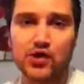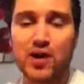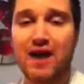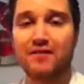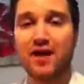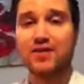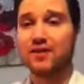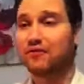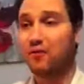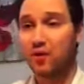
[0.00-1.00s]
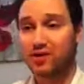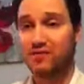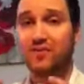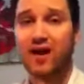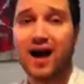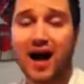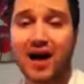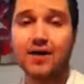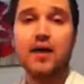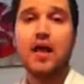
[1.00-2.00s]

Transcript: you have the force of God